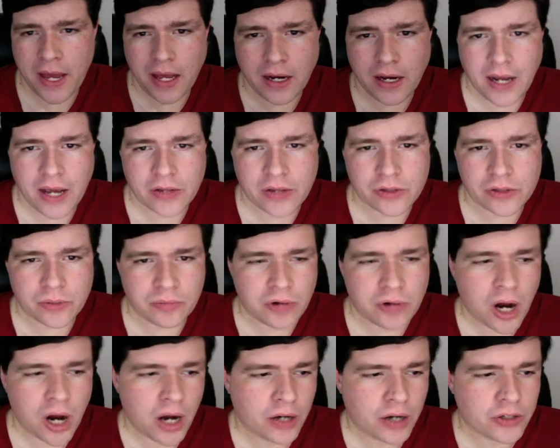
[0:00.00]
as a
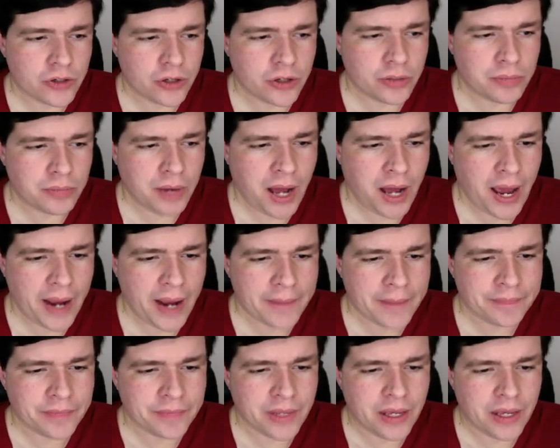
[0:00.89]
product you could buy,
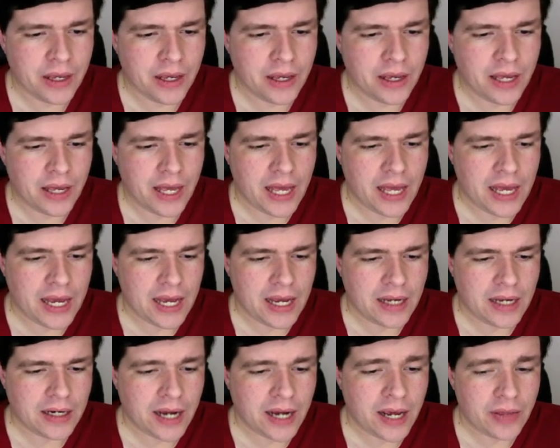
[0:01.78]

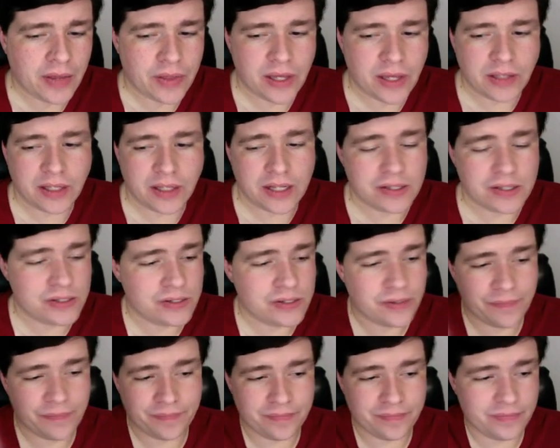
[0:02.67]
and I think
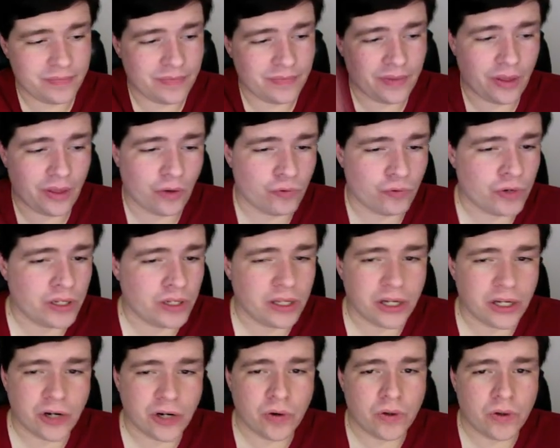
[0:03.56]
that's
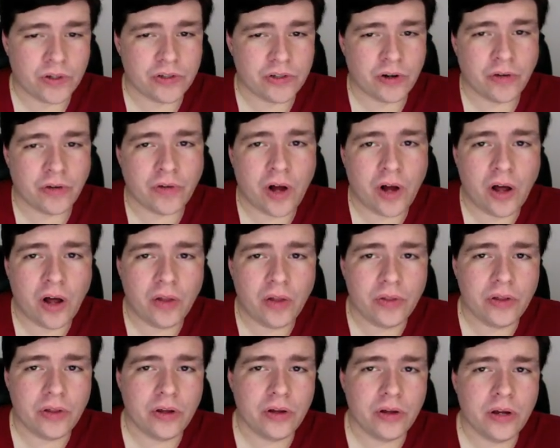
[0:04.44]
really cool. So of all
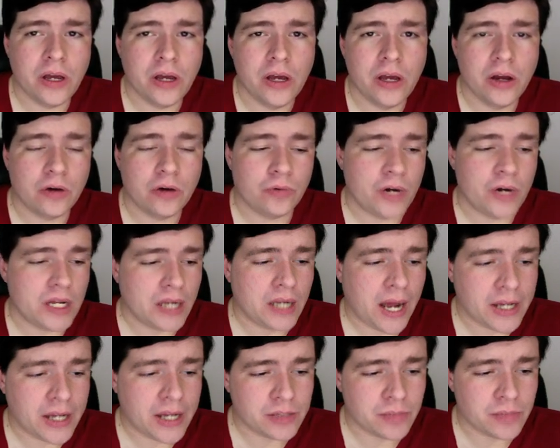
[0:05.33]
the
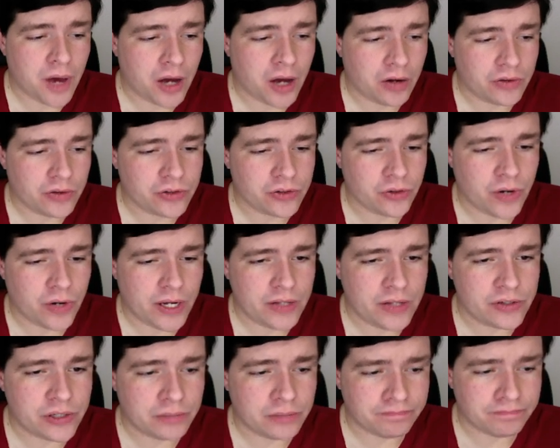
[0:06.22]
realized model
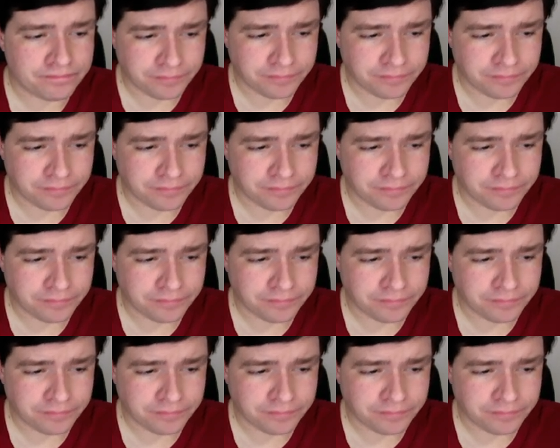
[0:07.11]
Zoids,